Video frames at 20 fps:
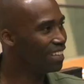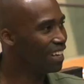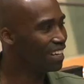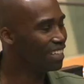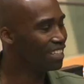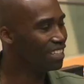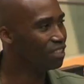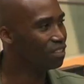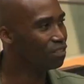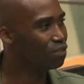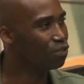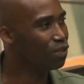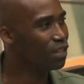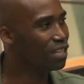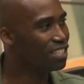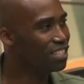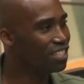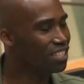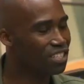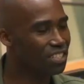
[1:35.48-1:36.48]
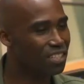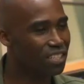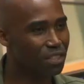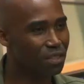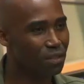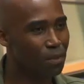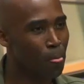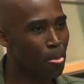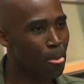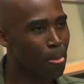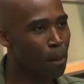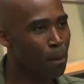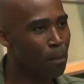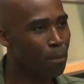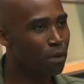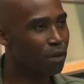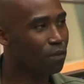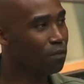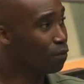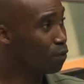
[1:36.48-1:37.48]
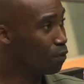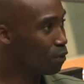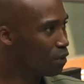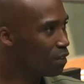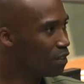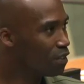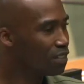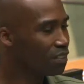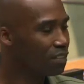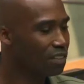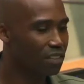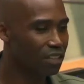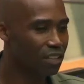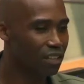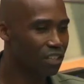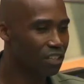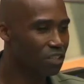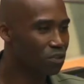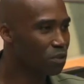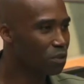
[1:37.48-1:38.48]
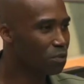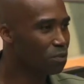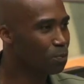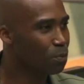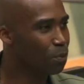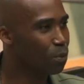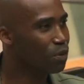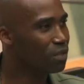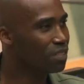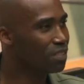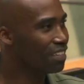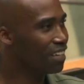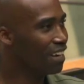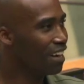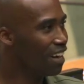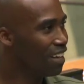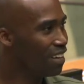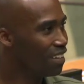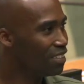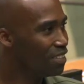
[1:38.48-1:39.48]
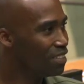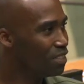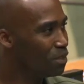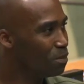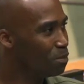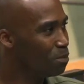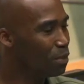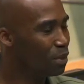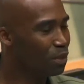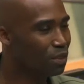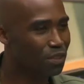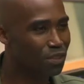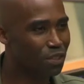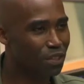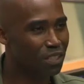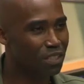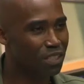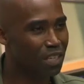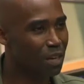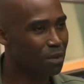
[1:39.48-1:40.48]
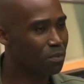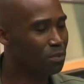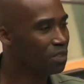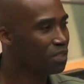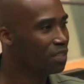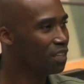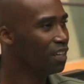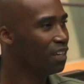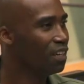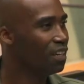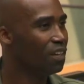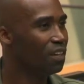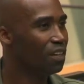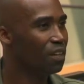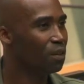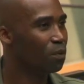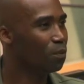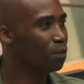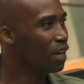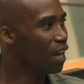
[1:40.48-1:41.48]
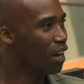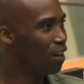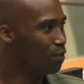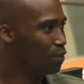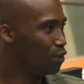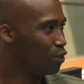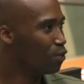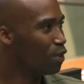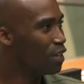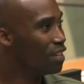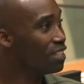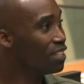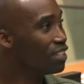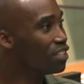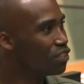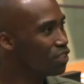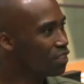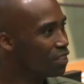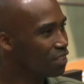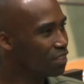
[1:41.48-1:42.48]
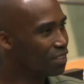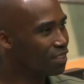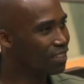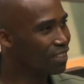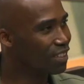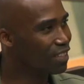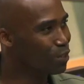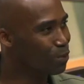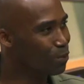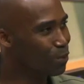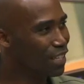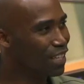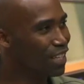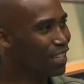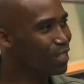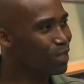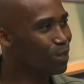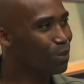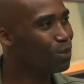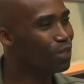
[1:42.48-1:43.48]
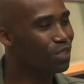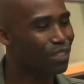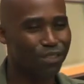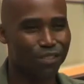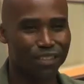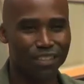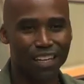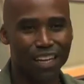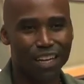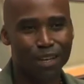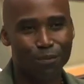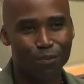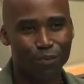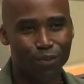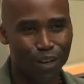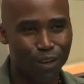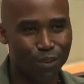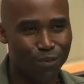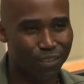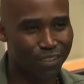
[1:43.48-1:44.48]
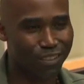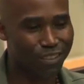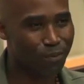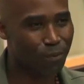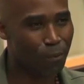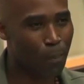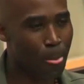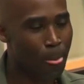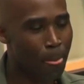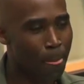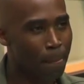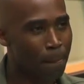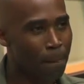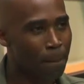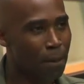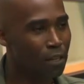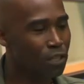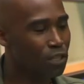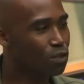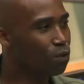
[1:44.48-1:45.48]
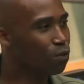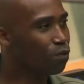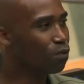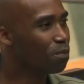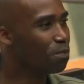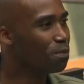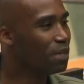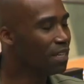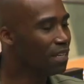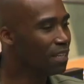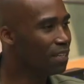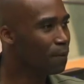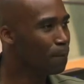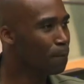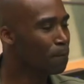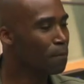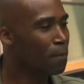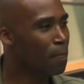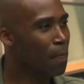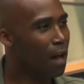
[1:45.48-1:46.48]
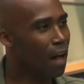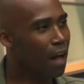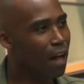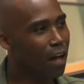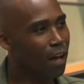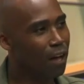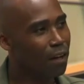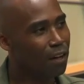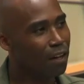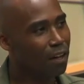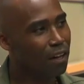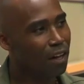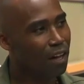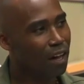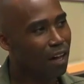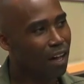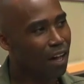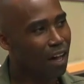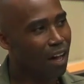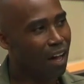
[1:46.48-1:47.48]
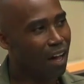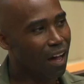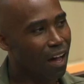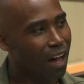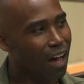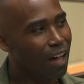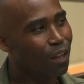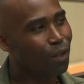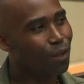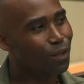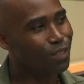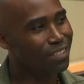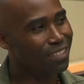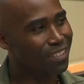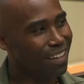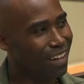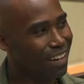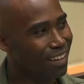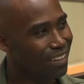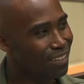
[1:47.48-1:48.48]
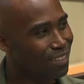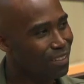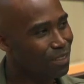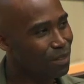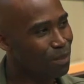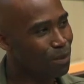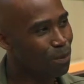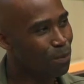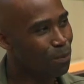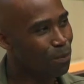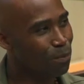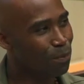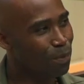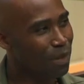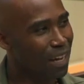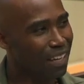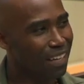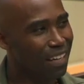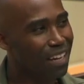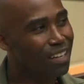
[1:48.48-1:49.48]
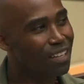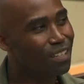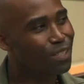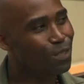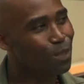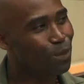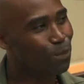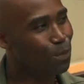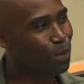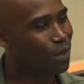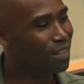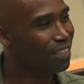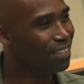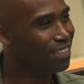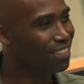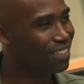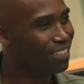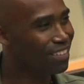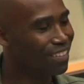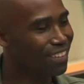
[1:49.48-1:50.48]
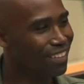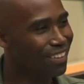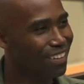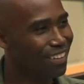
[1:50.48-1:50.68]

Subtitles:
the idea of transitioning. But for extreme sports to military types, we have to transition because we can't do this game forever. And so for me, I lost that, but I gained so much.